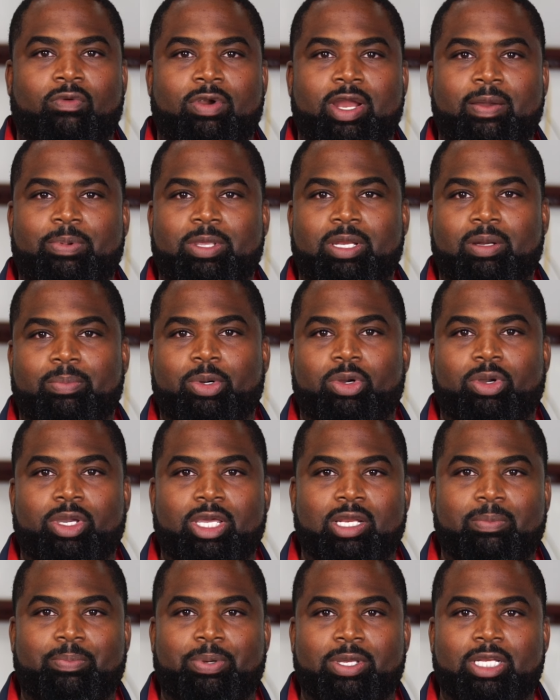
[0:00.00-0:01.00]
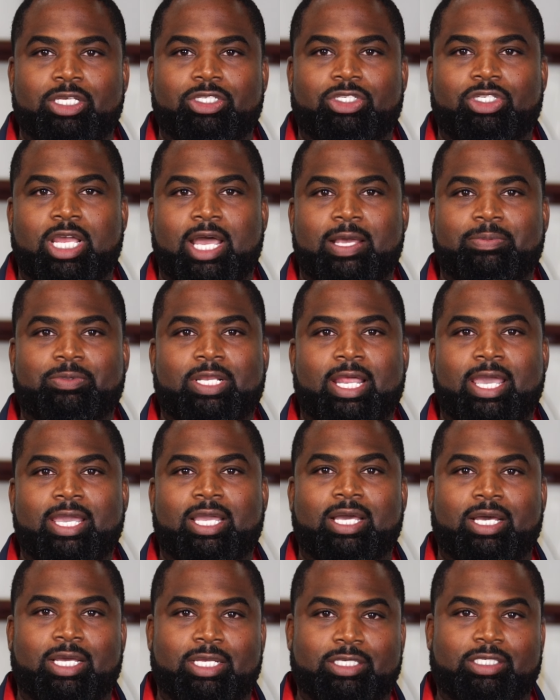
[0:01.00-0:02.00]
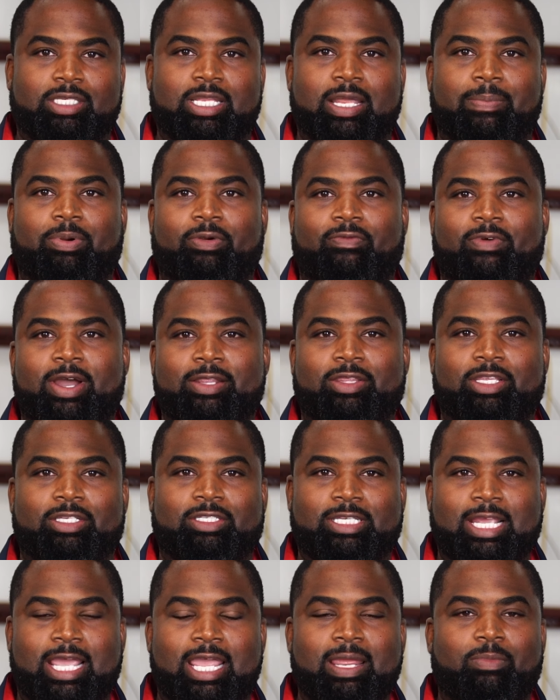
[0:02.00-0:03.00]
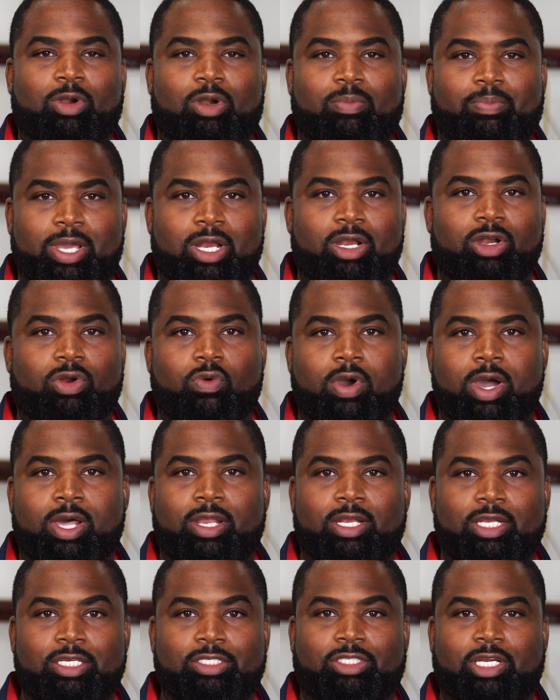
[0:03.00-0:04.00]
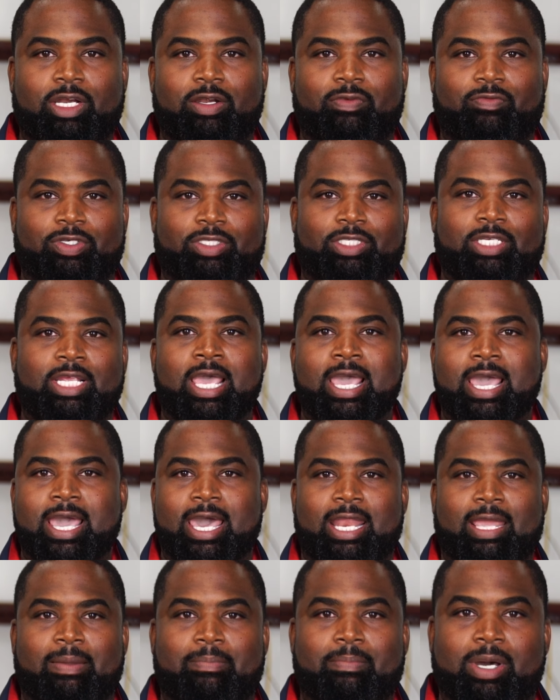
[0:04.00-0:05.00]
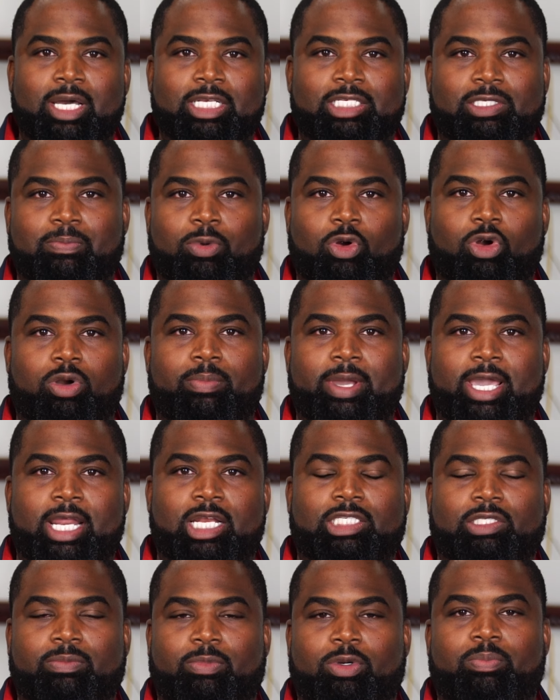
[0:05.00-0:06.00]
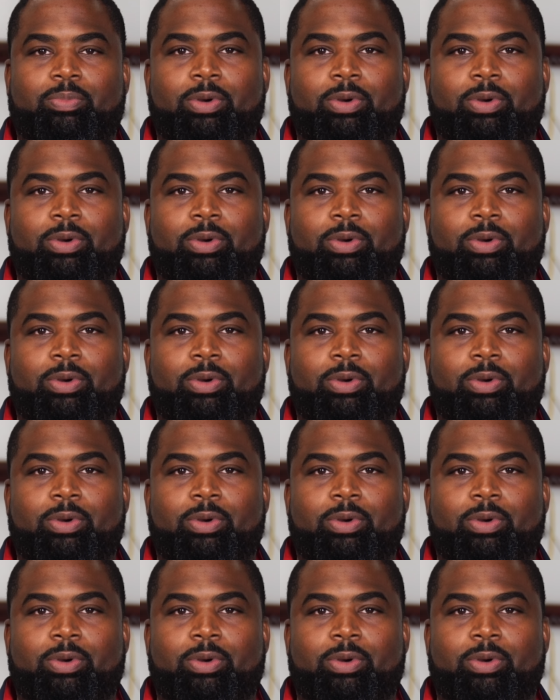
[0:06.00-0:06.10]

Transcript: reputable independent shops like us that provide the same or better quality service at a much more manageable